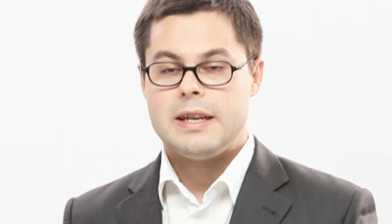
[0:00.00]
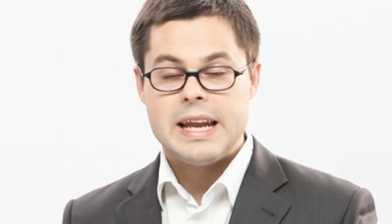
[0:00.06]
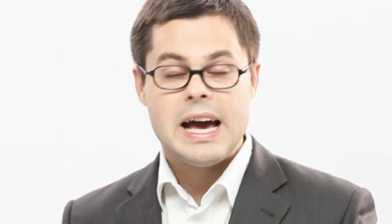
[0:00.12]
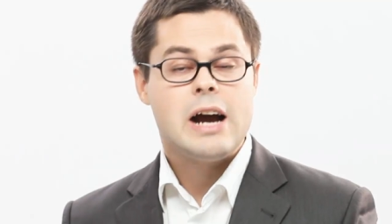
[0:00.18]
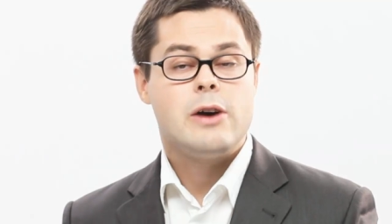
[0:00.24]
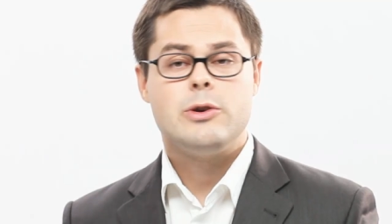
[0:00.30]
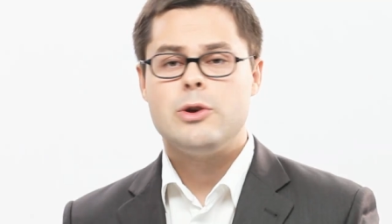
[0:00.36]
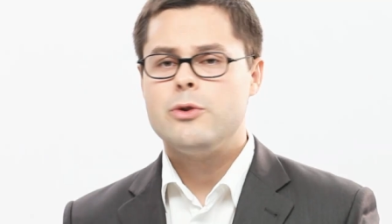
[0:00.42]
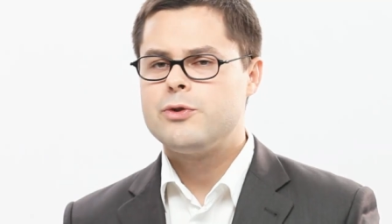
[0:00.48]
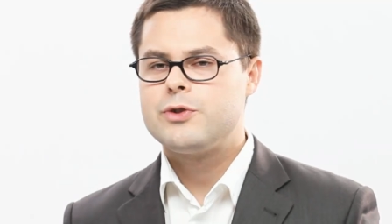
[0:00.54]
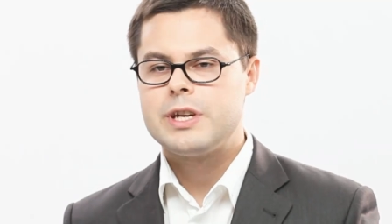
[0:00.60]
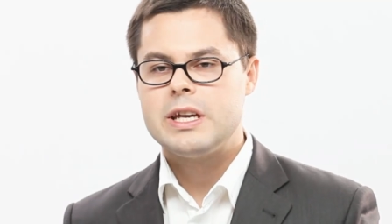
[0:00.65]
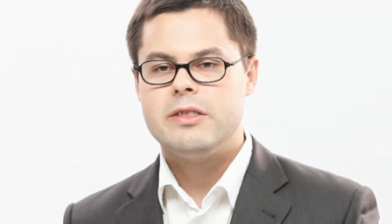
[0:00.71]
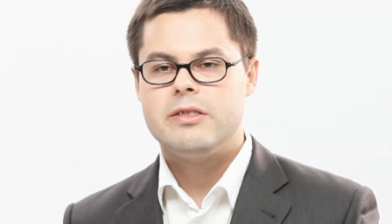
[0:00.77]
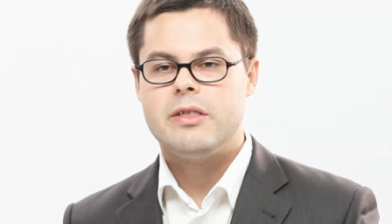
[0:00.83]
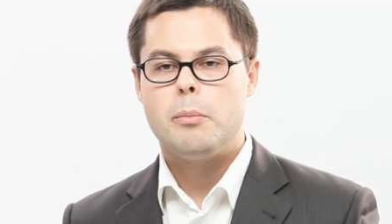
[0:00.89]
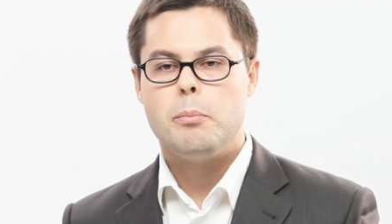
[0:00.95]
Now you've
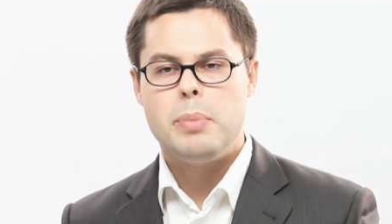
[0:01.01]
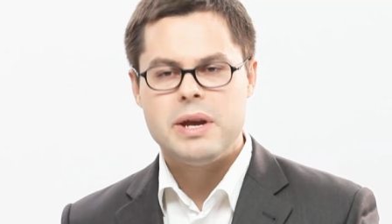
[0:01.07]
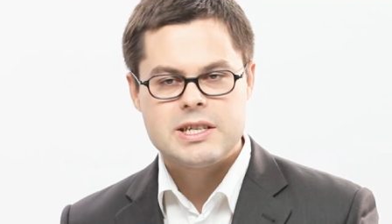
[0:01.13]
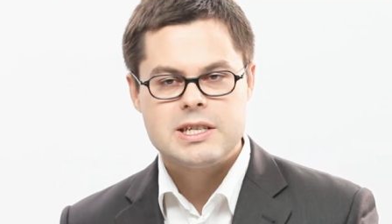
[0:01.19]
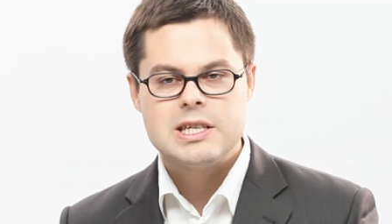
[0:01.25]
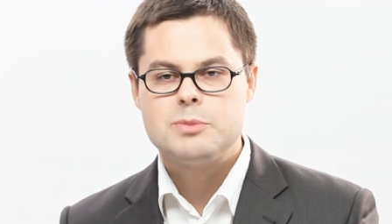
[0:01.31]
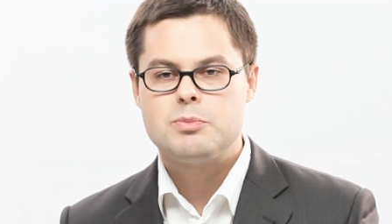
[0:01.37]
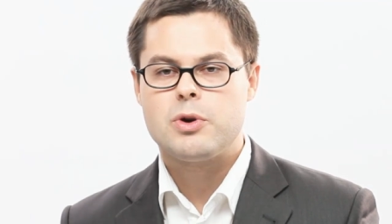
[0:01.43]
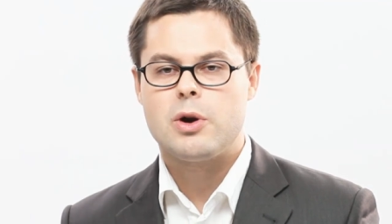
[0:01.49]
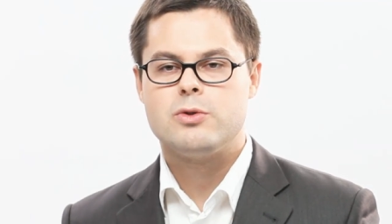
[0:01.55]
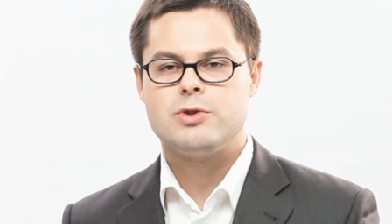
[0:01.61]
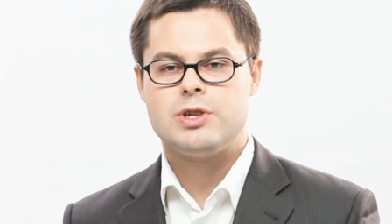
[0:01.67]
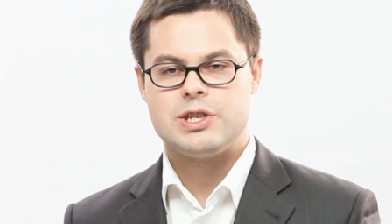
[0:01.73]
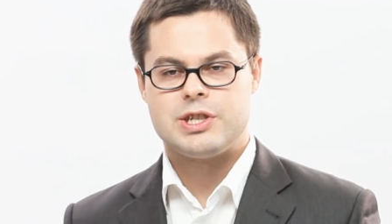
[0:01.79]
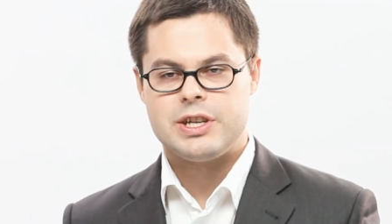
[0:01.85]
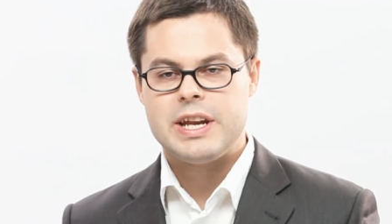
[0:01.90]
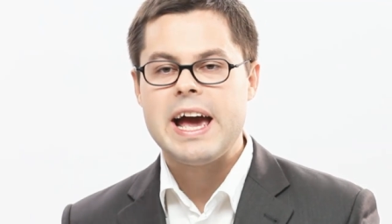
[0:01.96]
seen the business
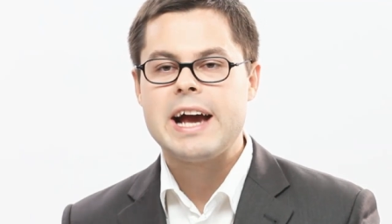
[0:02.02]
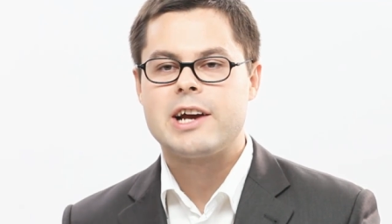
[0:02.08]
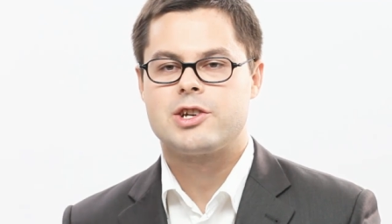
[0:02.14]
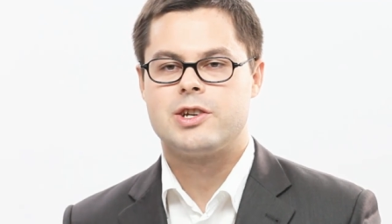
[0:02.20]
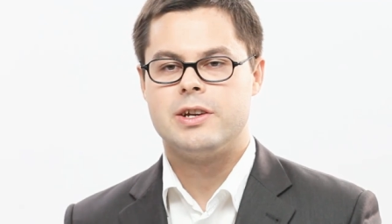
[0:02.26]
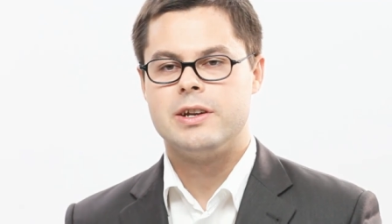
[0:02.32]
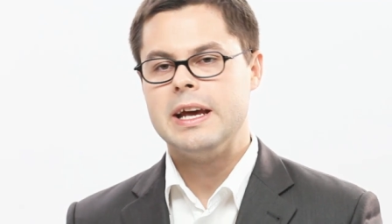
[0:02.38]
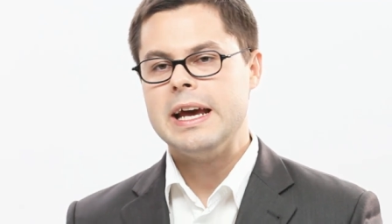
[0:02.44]
processes in action.